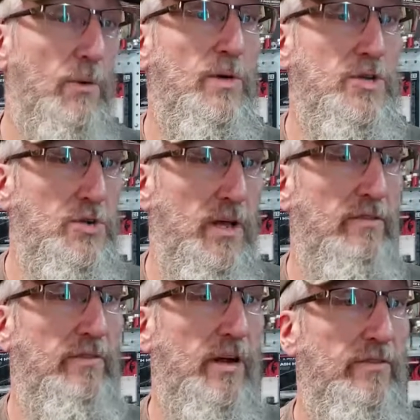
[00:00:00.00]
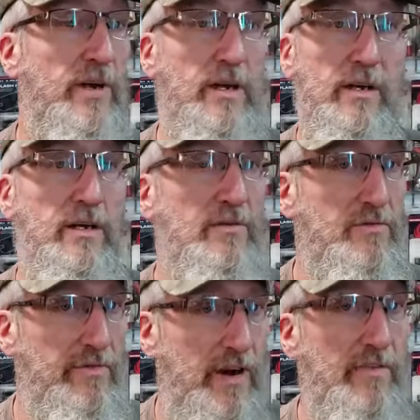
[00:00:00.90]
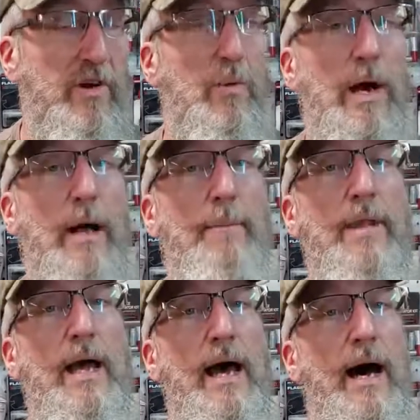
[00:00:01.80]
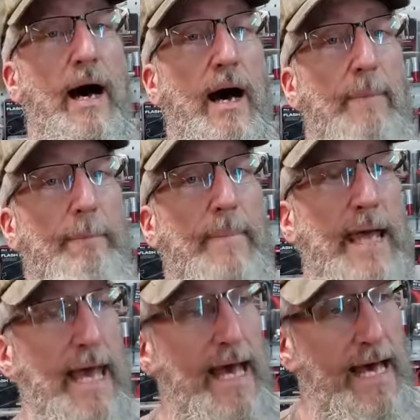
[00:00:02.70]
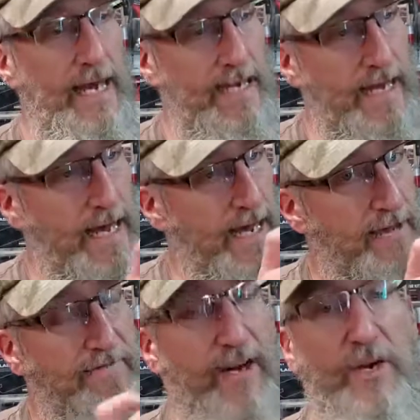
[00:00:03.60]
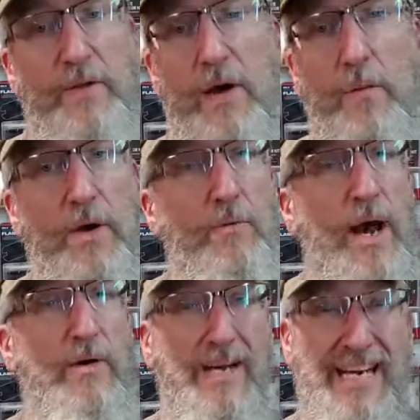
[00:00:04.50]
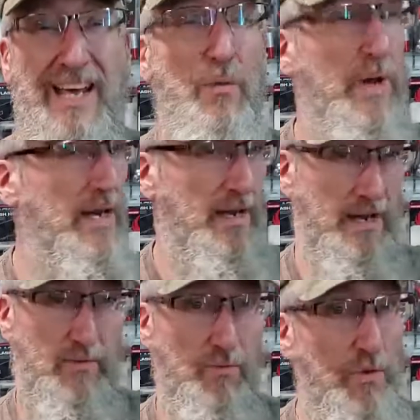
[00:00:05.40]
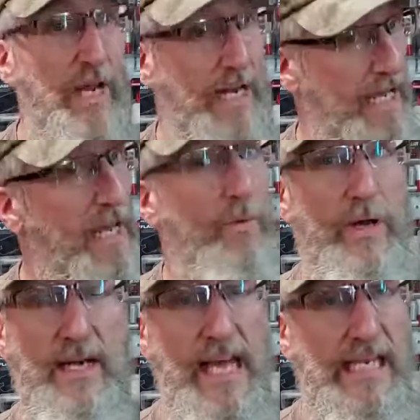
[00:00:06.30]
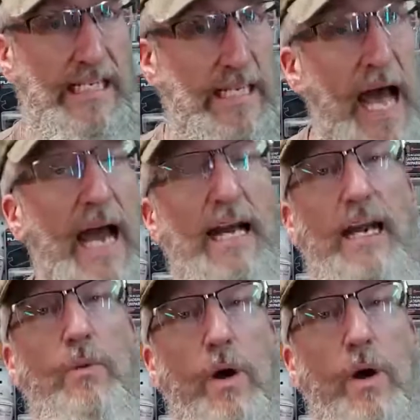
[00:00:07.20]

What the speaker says: was shooting very, very good, very, very well. And I fired that one round and it went exactly where